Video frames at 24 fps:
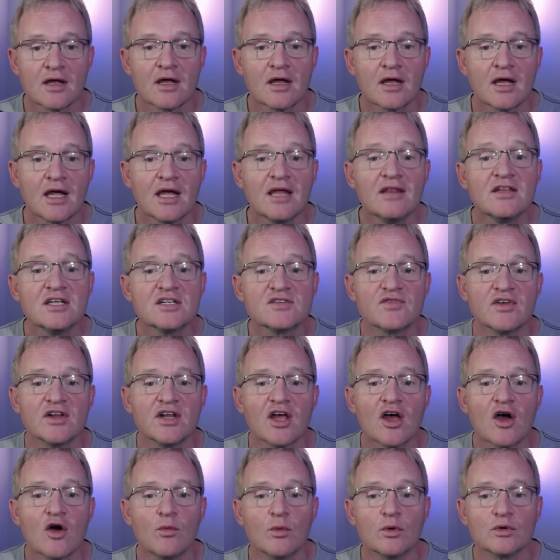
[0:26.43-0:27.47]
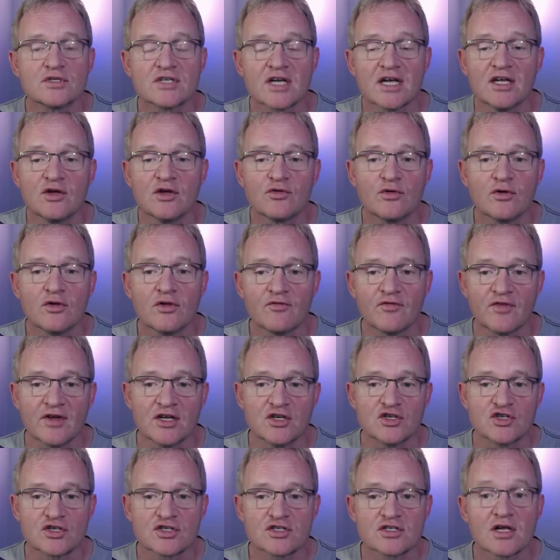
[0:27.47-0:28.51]
In this video, we'll take you through the
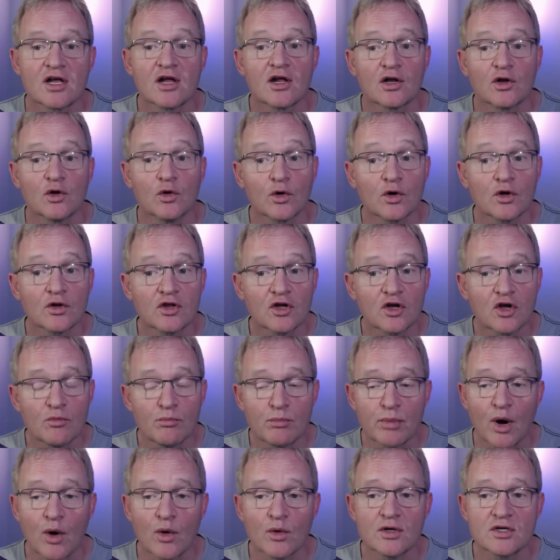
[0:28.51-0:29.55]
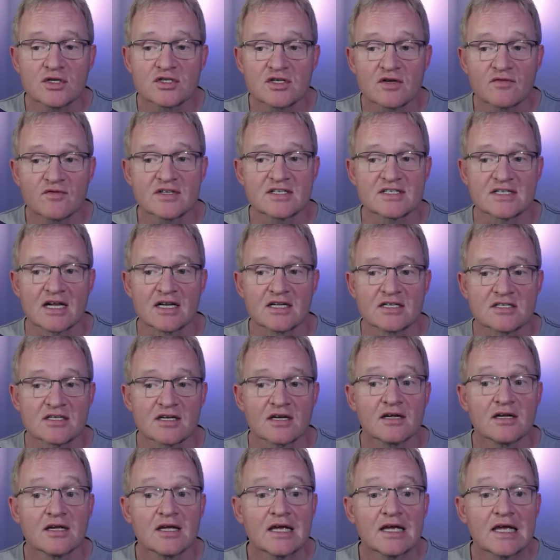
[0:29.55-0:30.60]
features, look at the components of the sensor,
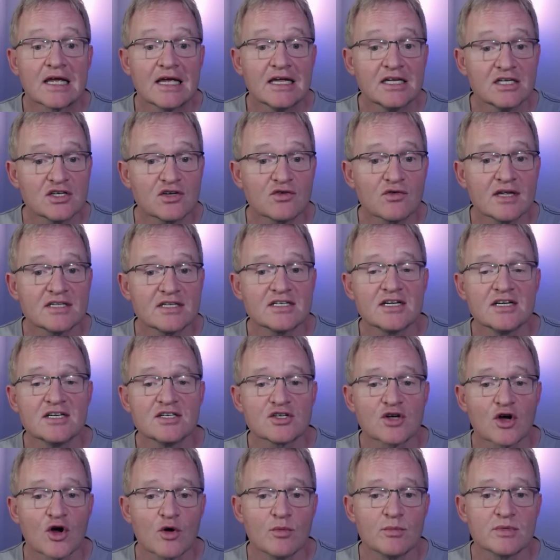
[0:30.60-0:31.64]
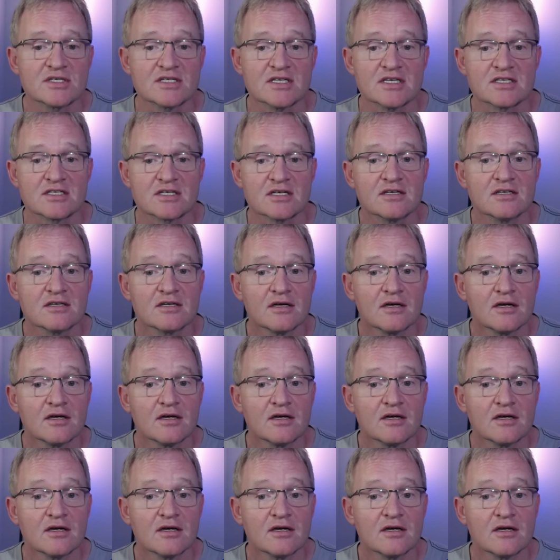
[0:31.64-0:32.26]
integrate it into Home Assistant,